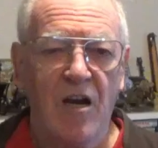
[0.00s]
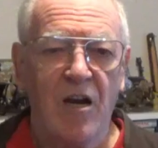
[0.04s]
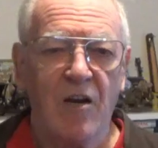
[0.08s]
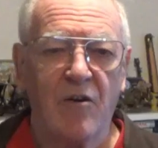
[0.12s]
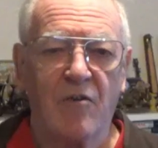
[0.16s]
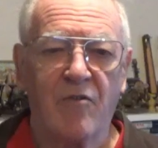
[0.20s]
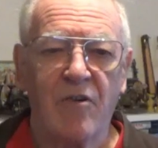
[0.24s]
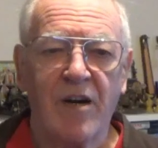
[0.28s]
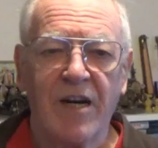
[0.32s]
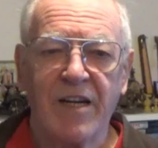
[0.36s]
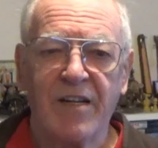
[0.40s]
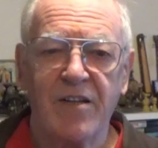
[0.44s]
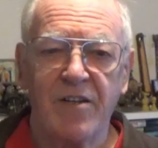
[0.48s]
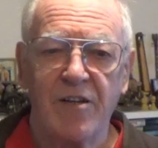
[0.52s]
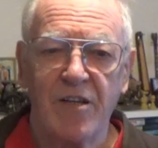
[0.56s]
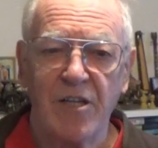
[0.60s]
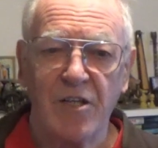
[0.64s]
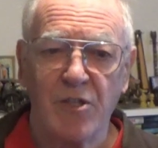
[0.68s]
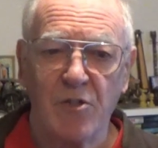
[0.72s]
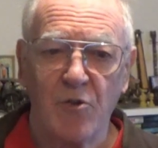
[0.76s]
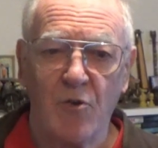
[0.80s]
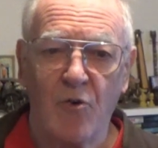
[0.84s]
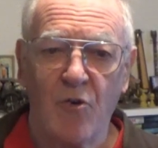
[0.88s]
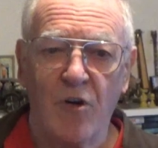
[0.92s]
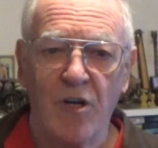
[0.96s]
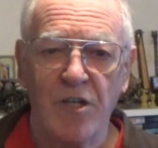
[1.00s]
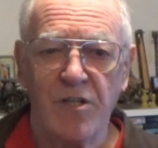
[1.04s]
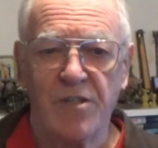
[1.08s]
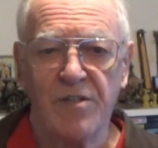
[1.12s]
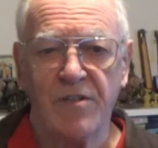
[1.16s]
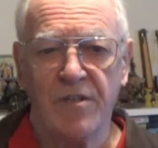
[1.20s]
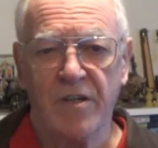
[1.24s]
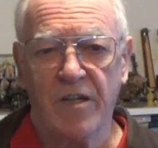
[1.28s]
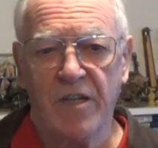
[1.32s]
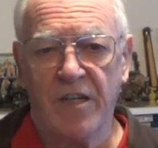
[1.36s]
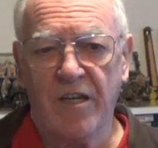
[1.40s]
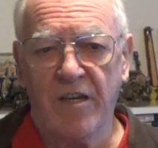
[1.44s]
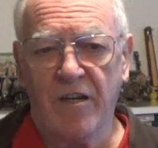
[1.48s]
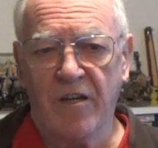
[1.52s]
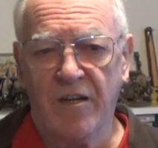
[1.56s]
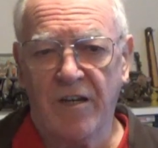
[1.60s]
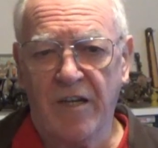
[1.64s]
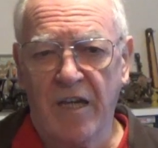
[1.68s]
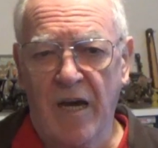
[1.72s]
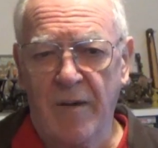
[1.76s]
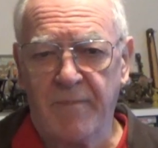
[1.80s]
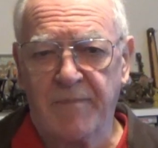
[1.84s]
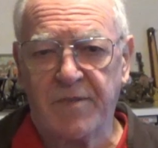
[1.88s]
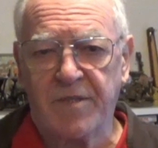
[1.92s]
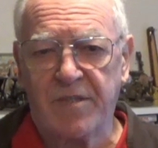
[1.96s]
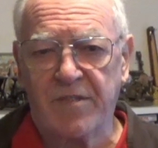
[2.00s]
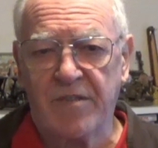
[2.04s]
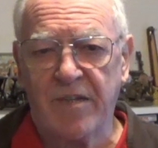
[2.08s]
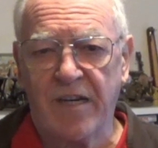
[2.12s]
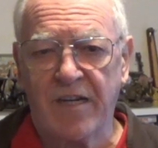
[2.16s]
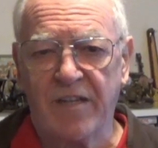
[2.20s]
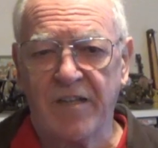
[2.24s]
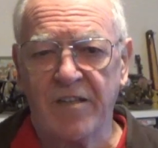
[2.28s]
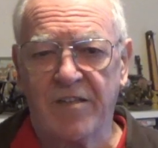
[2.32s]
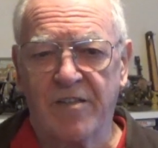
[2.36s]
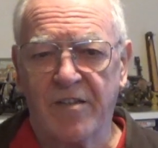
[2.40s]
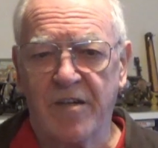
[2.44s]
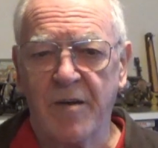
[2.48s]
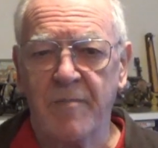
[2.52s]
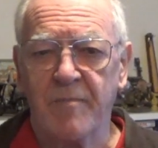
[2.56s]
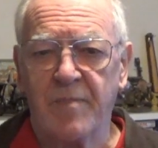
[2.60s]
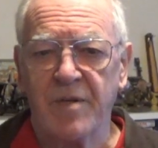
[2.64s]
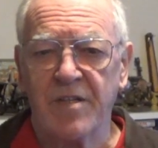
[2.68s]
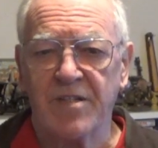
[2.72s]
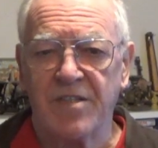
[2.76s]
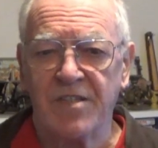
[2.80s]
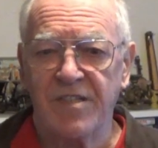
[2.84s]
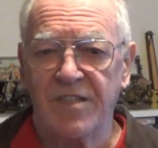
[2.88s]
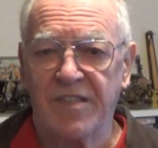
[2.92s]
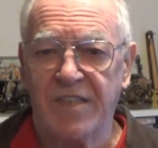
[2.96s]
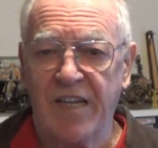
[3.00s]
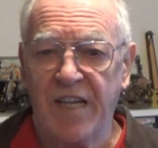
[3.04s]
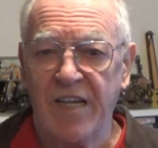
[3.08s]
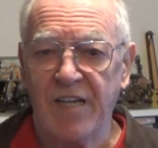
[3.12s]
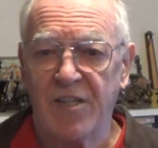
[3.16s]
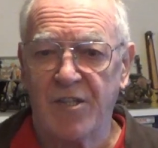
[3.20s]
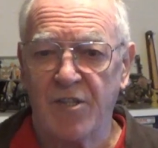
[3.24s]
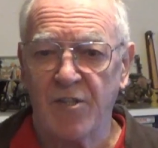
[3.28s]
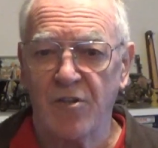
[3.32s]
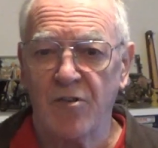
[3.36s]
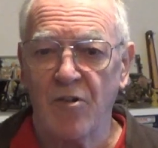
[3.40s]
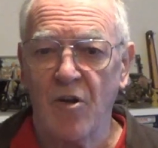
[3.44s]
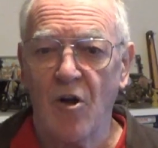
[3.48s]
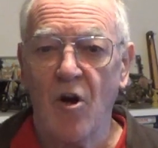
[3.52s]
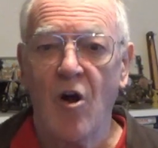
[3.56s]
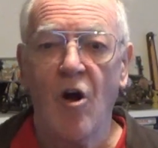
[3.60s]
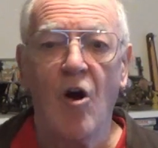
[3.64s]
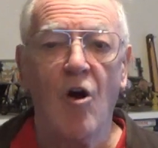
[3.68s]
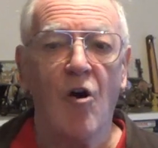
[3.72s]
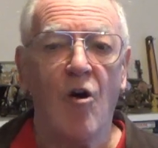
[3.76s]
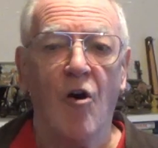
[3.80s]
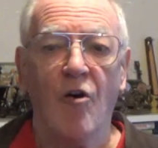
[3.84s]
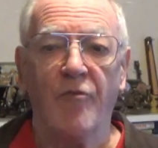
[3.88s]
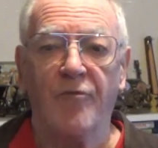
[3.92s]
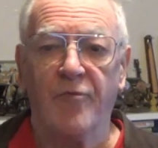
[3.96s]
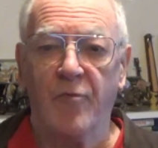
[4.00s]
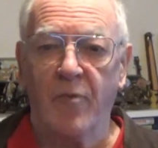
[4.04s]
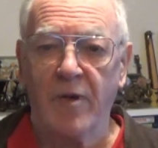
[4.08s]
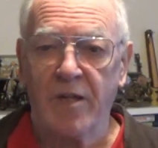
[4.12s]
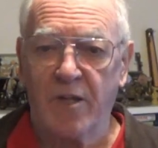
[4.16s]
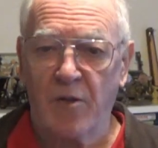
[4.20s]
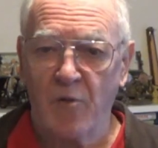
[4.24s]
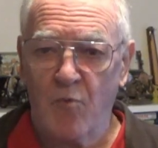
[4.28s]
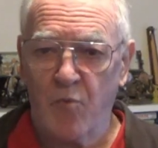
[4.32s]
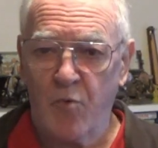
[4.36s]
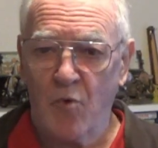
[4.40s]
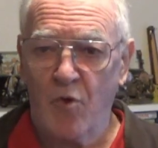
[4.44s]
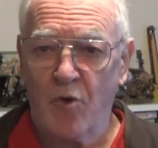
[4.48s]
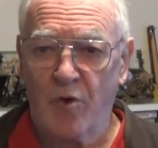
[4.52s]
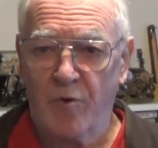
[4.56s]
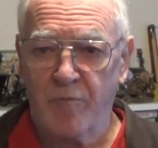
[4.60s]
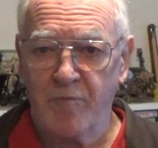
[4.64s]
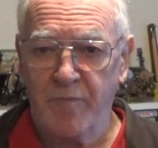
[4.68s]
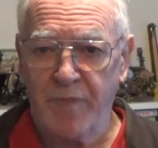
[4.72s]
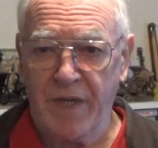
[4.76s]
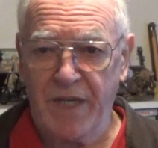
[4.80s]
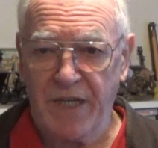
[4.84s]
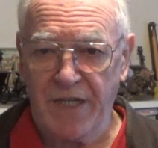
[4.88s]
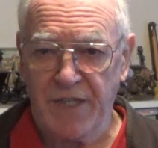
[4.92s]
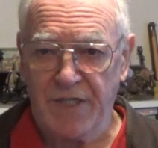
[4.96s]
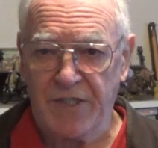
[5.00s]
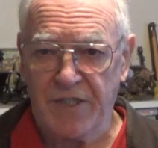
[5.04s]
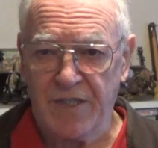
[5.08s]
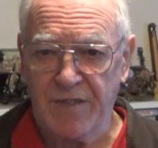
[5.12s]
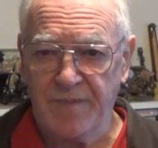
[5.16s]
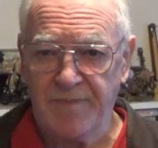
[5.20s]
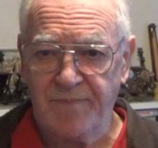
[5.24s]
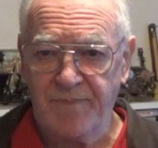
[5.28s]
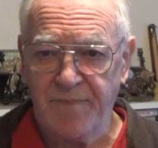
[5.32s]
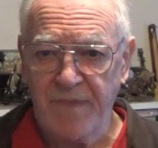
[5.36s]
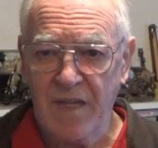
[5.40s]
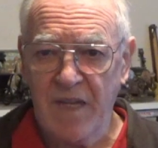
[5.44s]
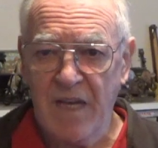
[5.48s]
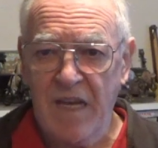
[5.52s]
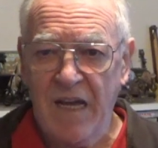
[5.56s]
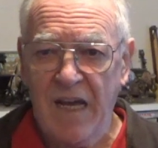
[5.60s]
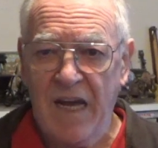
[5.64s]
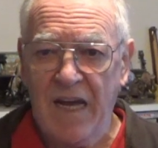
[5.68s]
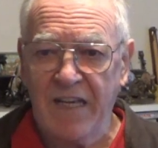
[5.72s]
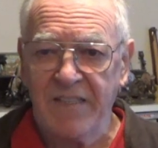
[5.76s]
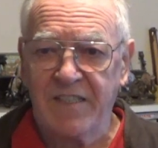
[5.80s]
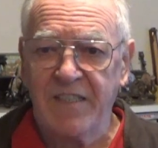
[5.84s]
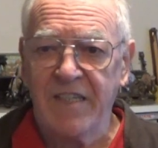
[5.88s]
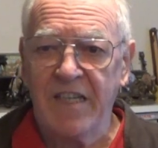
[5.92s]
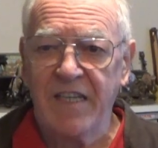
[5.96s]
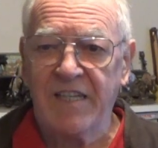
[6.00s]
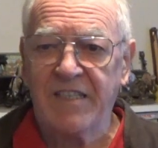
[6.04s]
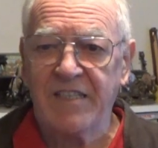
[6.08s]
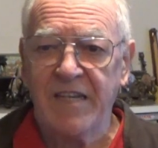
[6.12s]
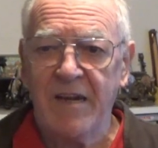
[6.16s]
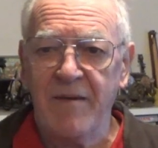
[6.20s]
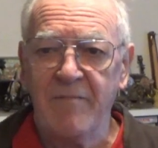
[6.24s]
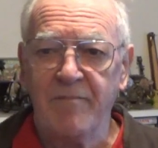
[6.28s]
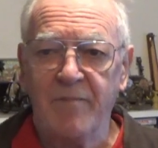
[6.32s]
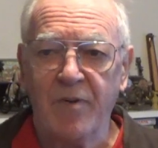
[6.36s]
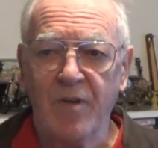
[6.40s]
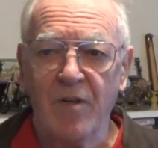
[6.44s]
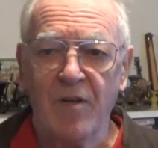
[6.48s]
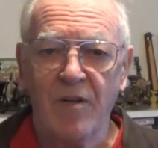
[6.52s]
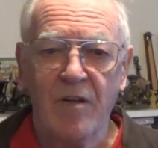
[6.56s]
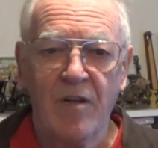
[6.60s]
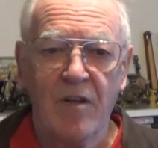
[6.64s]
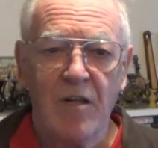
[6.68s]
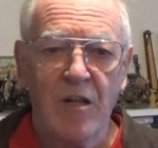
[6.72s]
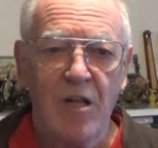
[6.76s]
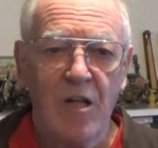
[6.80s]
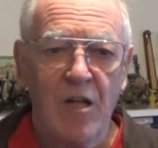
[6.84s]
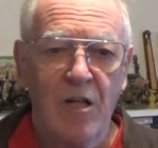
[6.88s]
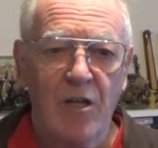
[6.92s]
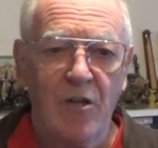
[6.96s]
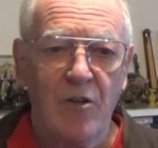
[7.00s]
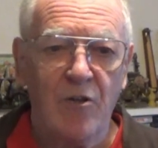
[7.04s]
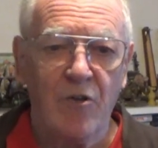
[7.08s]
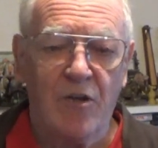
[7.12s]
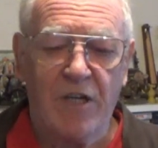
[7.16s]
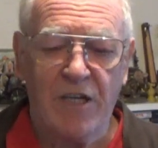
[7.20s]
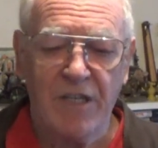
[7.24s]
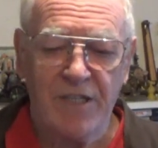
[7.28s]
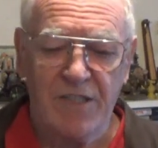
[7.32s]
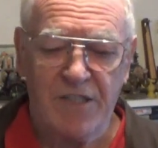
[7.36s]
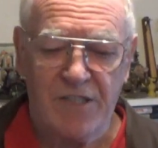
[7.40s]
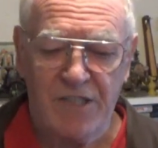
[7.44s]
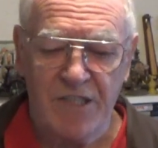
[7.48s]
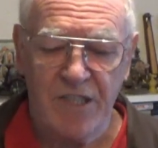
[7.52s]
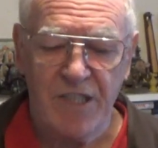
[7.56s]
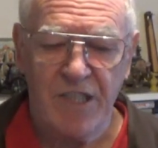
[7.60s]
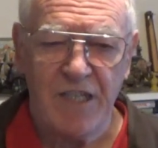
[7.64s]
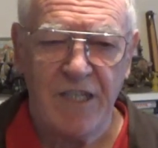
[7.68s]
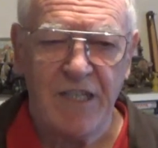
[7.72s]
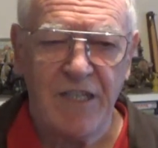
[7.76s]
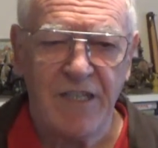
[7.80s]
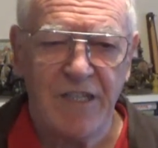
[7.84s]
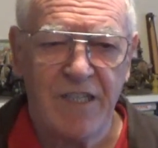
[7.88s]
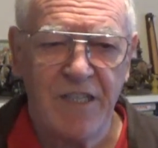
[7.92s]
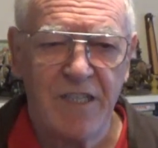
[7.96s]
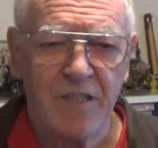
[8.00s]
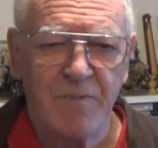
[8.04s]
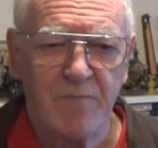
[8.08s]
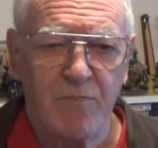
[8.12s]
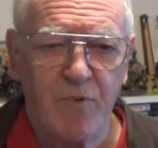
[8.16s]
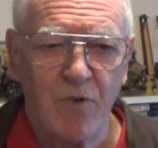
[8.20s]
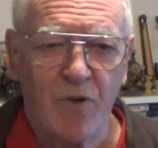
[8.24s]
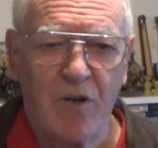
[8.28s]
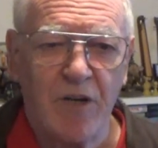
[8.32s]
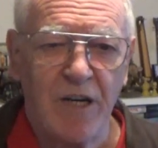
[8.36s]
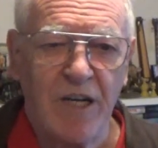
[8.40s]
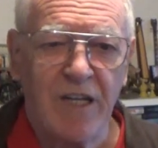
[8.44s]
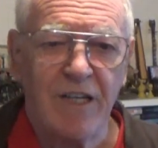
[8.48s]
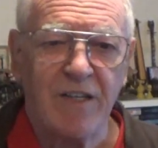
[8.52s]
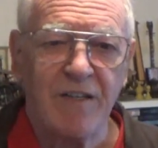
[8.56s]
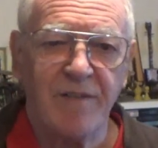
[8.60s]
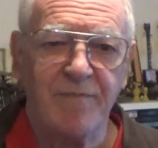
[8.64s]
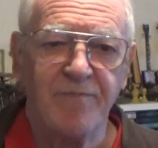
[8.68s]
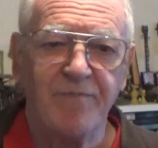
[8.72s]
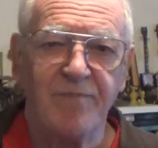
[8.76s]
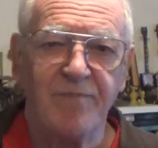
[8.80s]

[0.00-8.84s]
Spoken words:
A character is originally an abstracted representation of what the word means. As an example, you can see in this booklet,